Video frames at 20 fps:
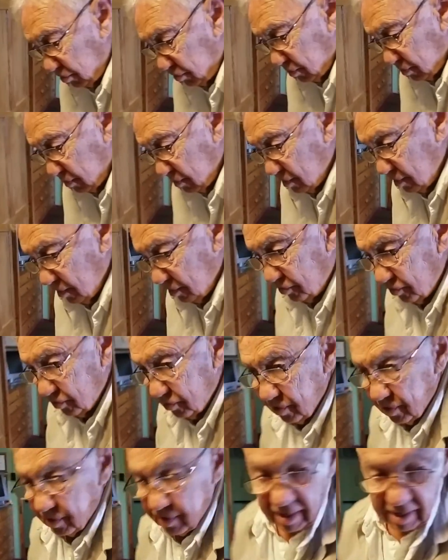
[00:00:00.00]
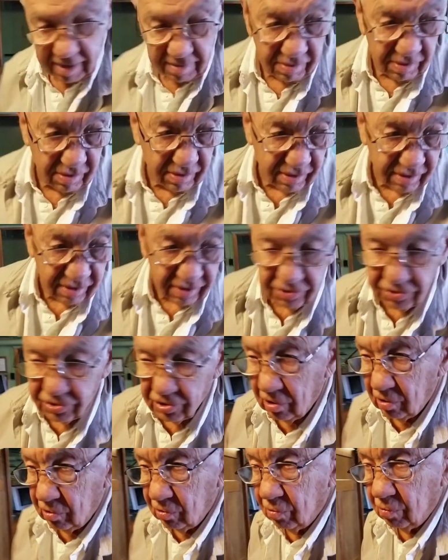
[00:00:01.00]
This, this is the table in the
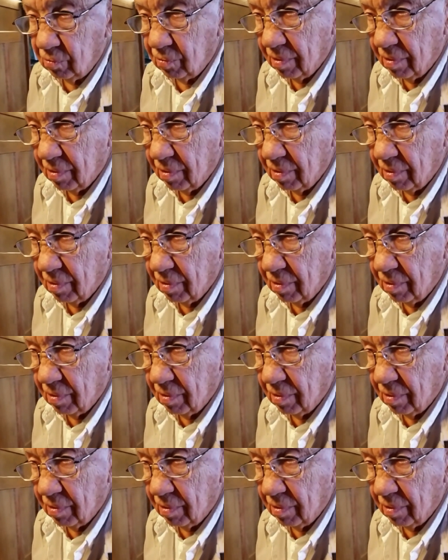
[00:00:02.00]
saloon